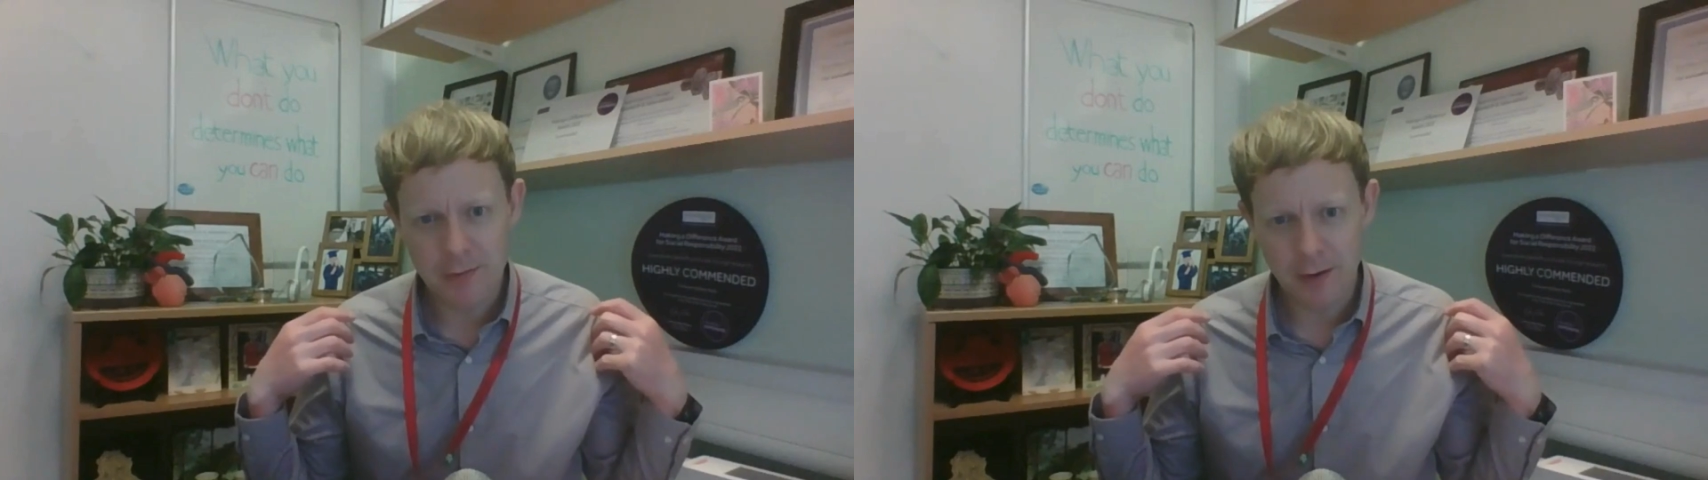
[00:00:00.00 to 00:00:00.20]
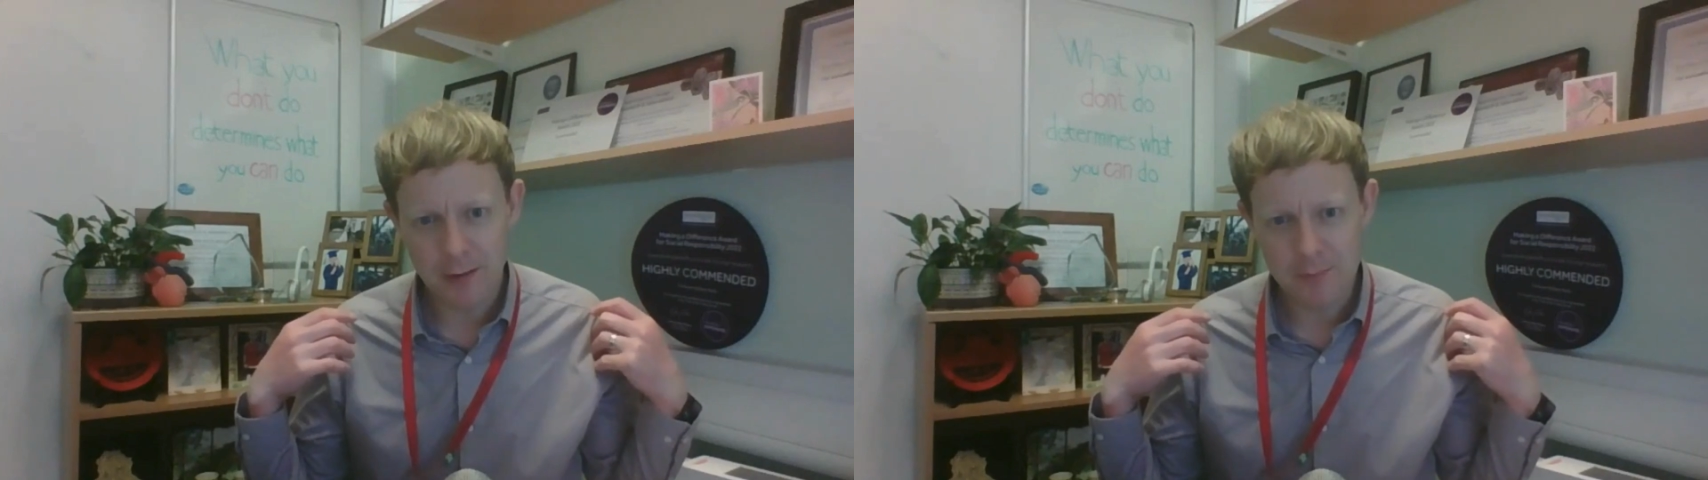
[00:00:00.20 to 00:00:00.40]

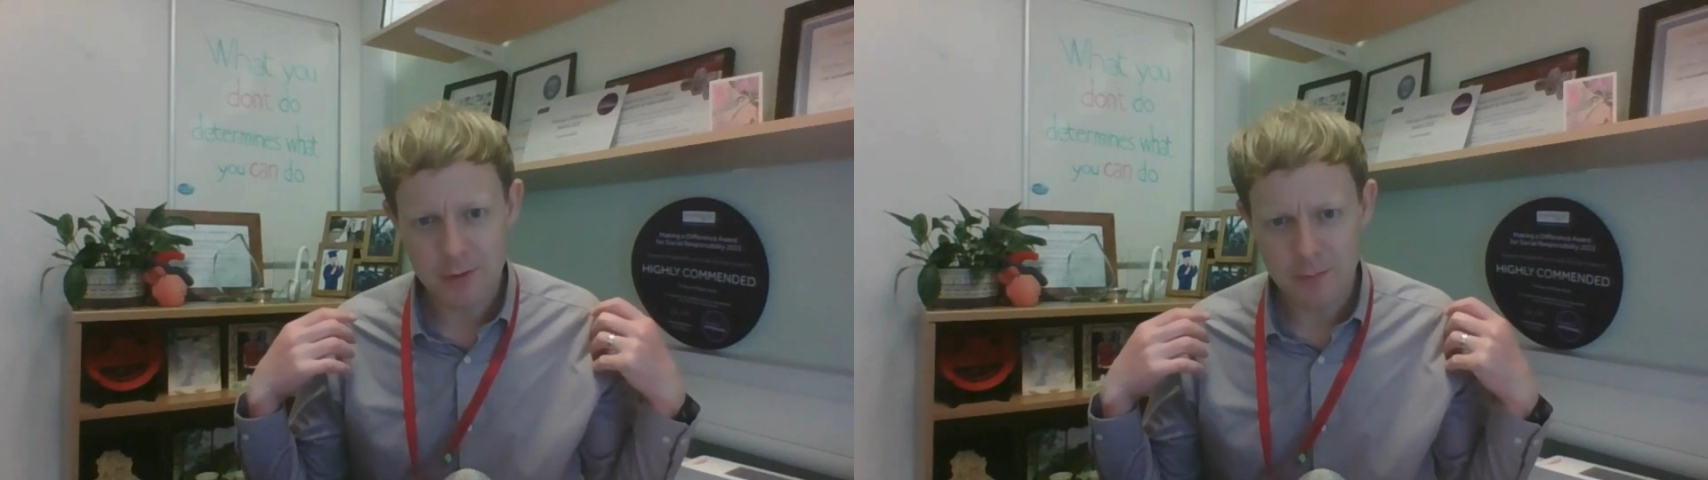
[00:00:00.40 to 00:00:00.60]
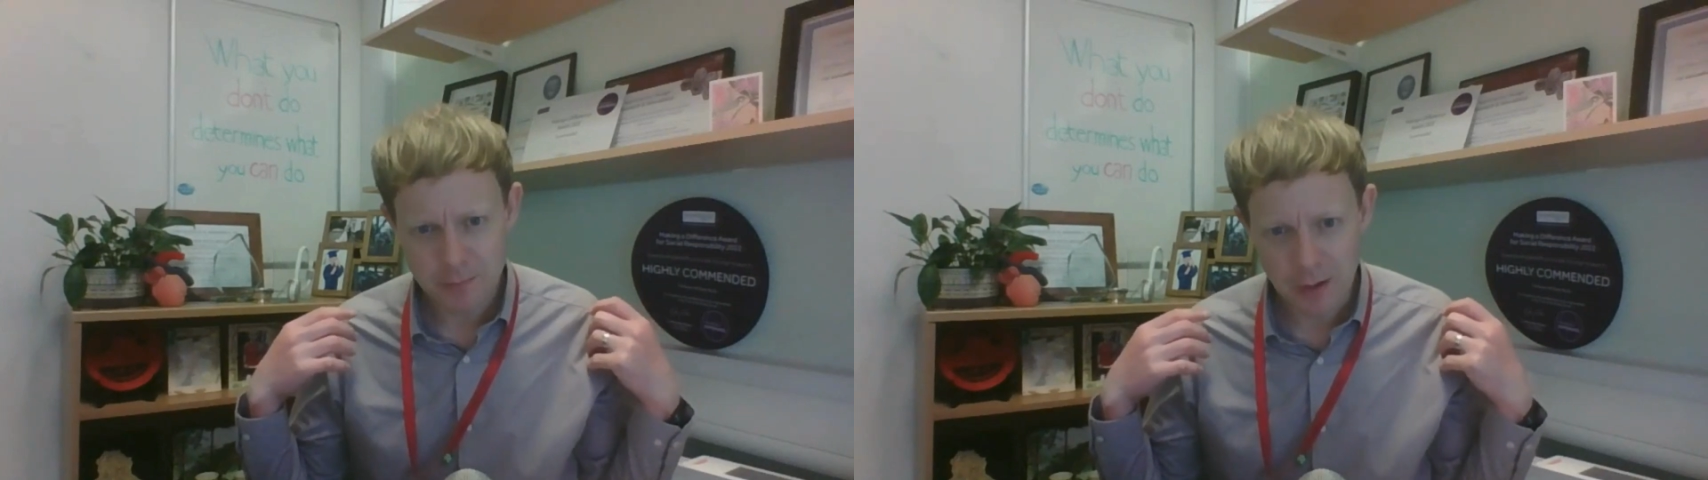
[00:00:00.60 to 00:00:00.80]
arms
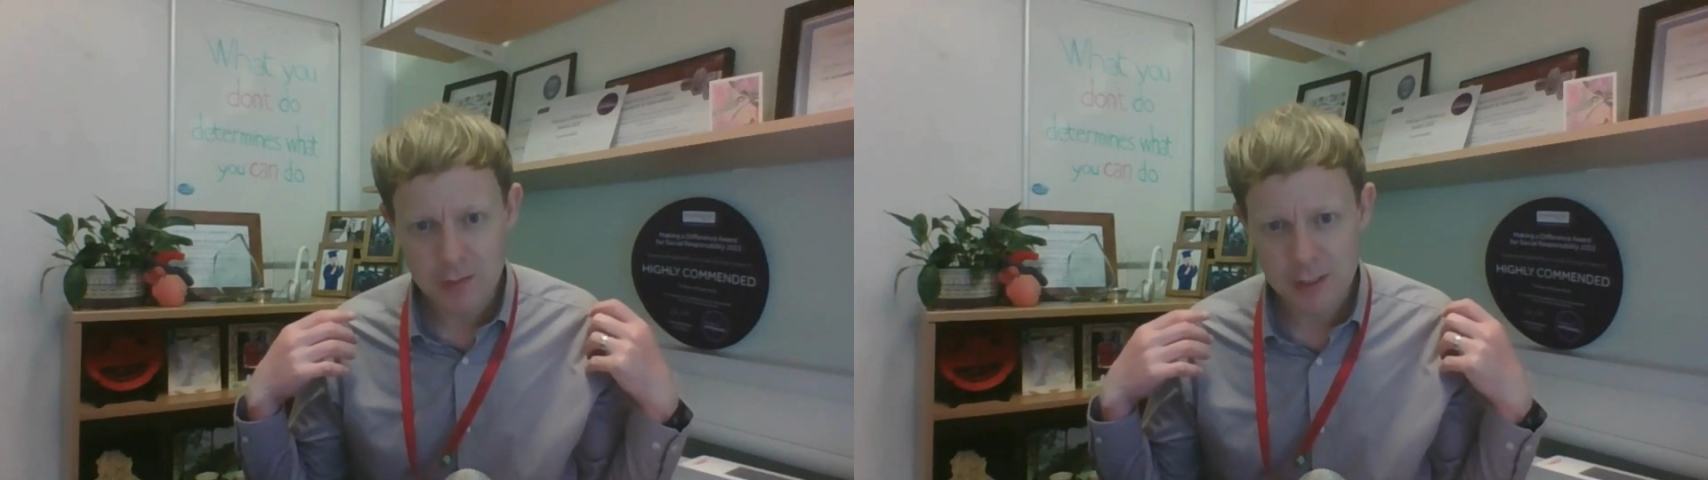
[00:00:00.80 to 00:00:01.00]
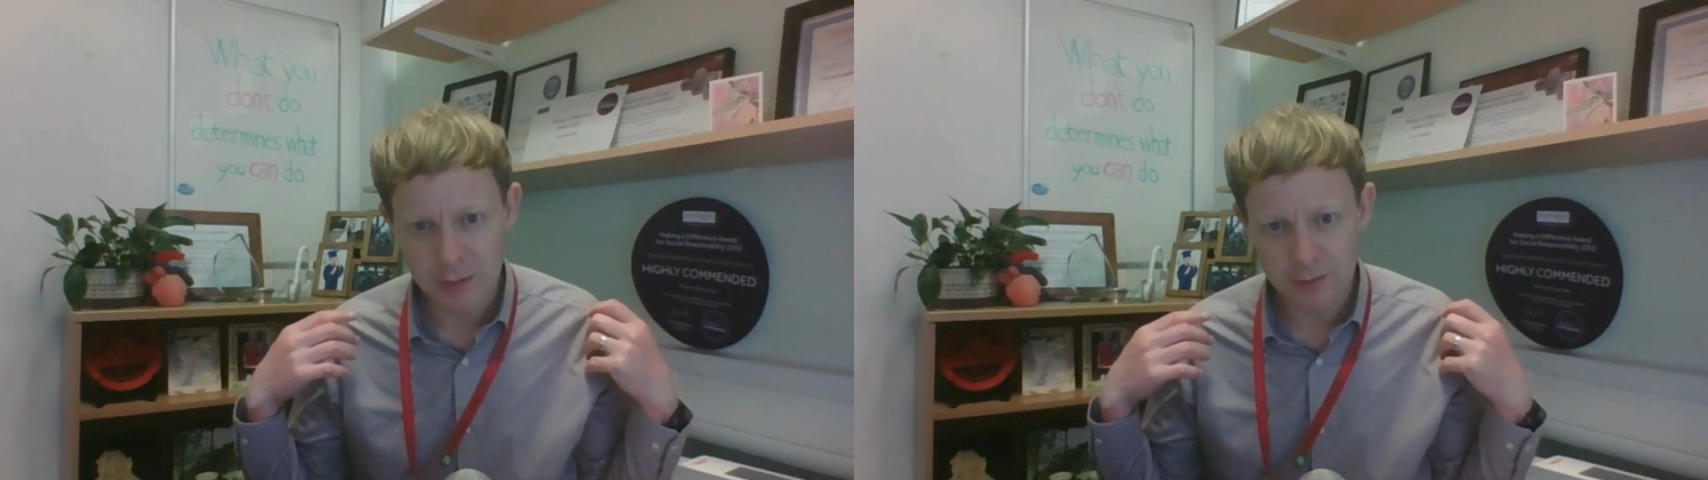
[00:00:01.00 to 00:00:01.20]
or both
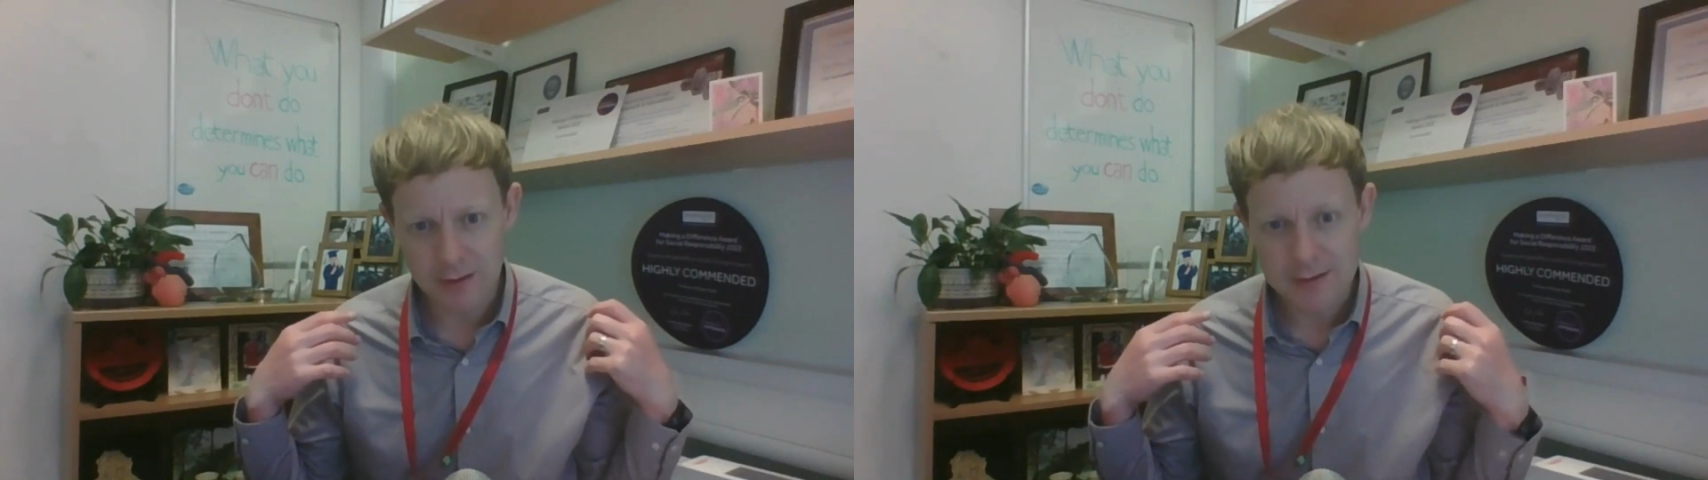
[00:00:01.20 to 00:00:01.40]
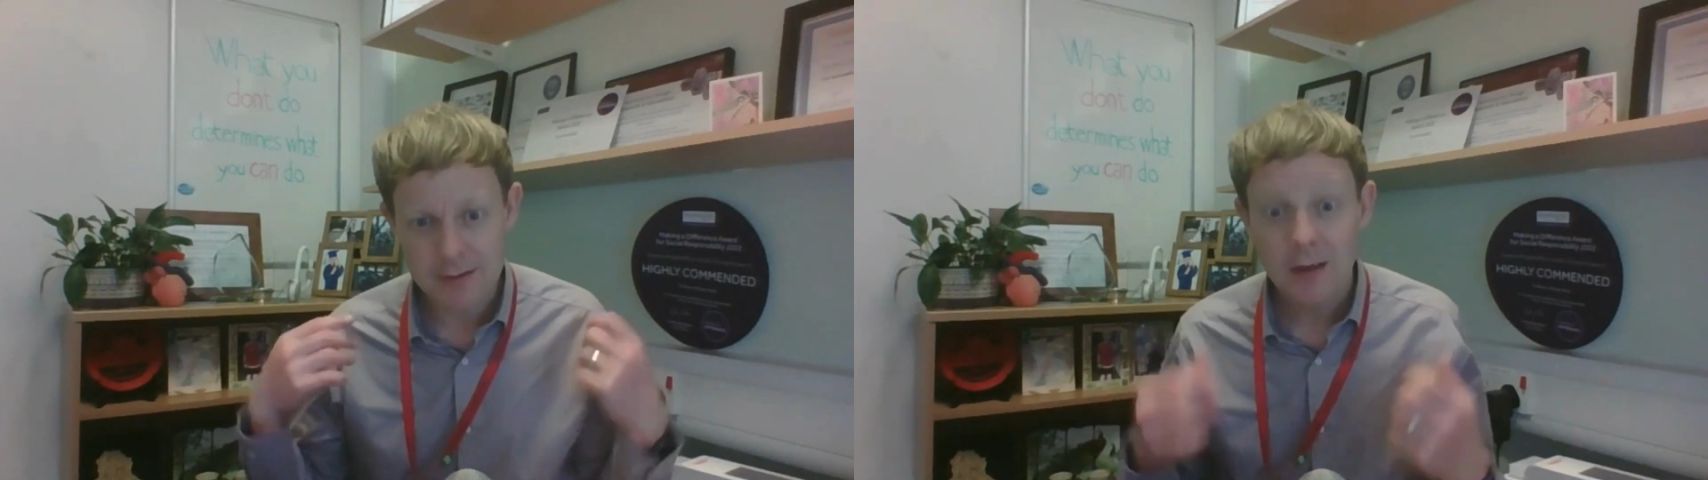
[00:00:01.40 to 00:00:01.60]
shoulders?